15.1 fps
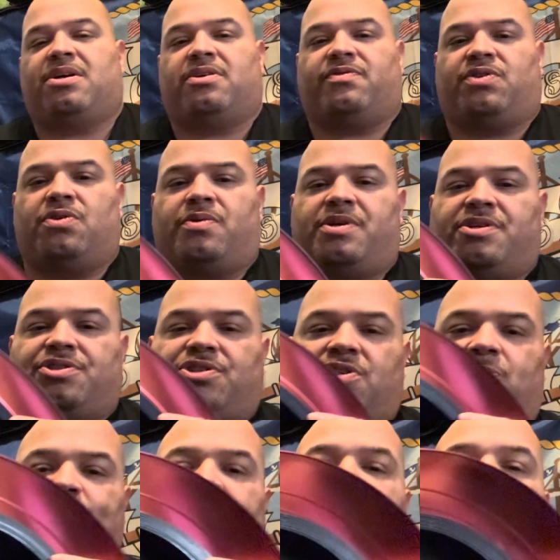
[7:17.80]
doing is
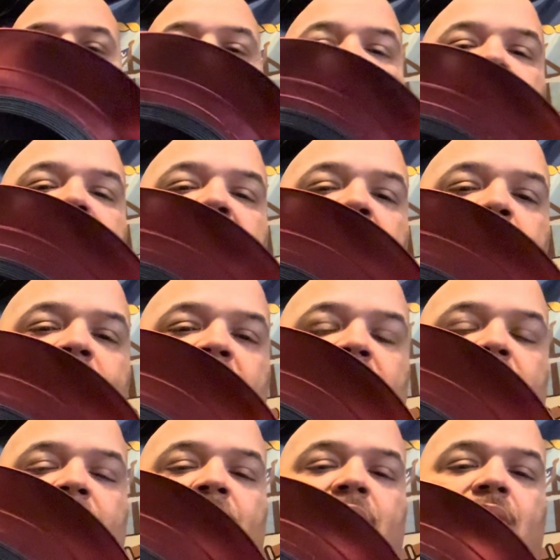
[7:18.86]
just putting some tape
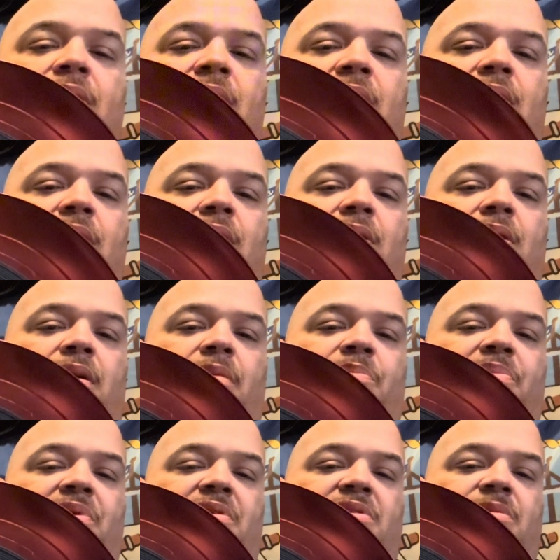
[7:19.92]
here,
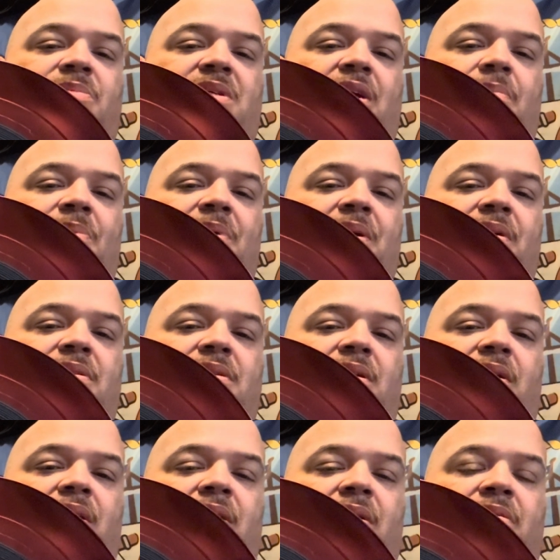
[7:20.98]
to here,
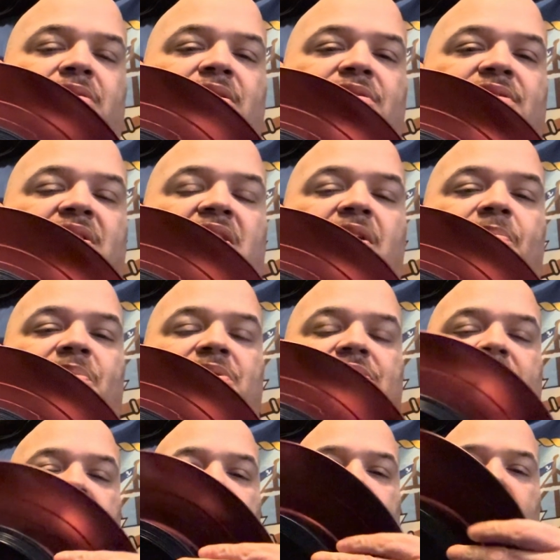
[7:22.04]
just to keep it
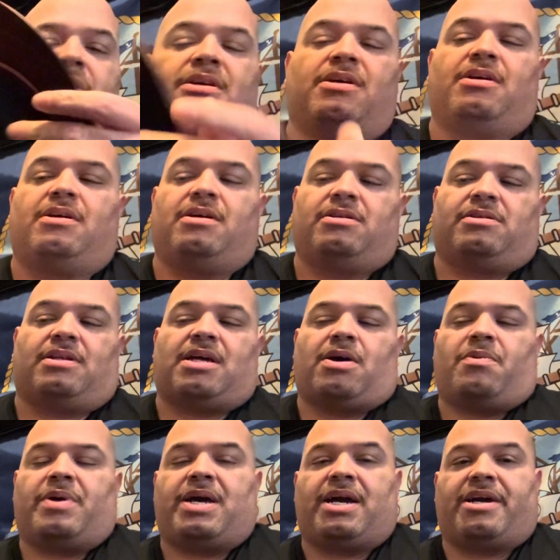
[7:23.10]
shut. So that
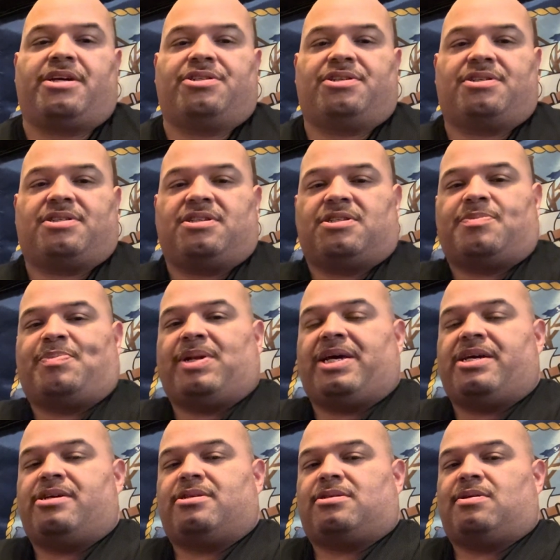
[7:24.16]
way I could just display
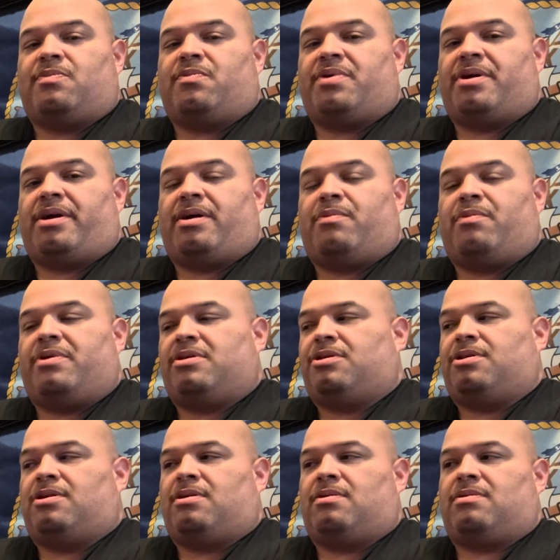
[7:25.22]
it somewhere with, you
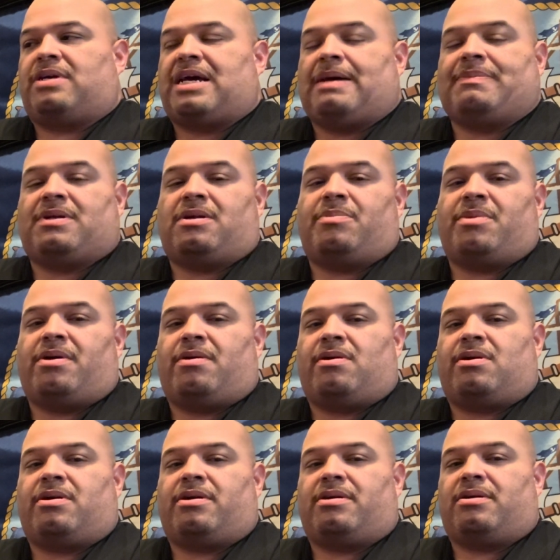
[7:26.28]
know, Captain
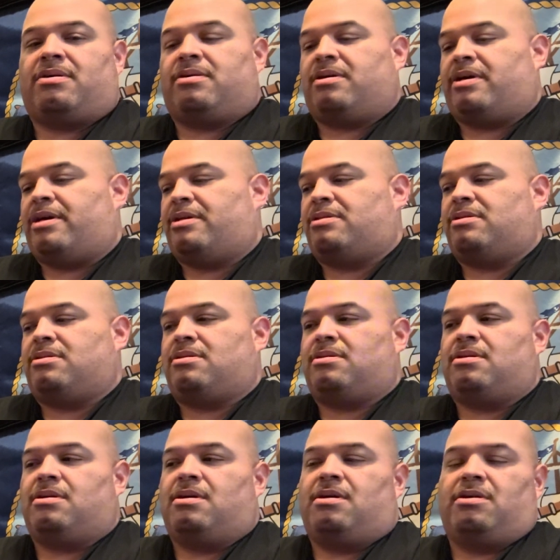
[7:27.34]
America and,
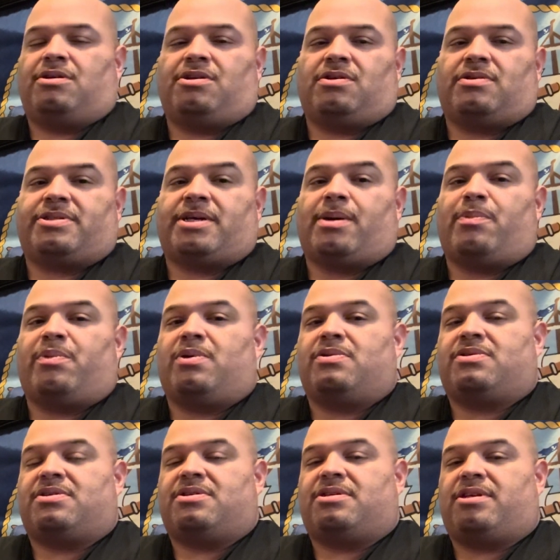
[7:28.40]
you know, Sam
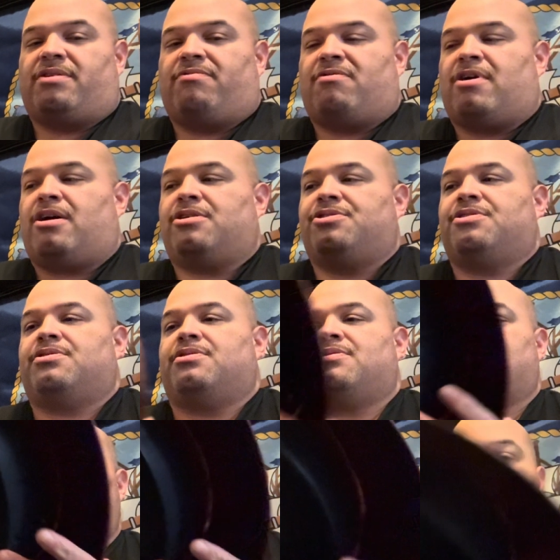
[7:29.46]
Wilson, Steve Rogers.
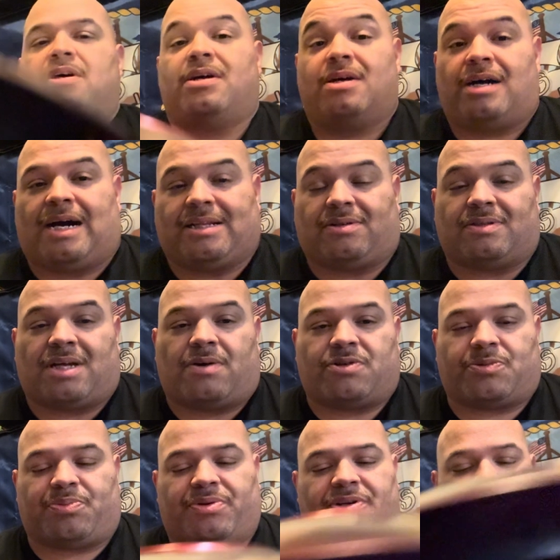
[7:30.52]
So I thought that was
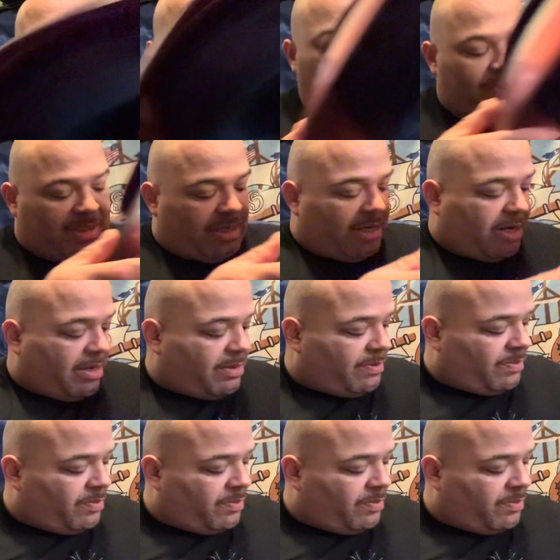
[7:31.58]
pretty good to get.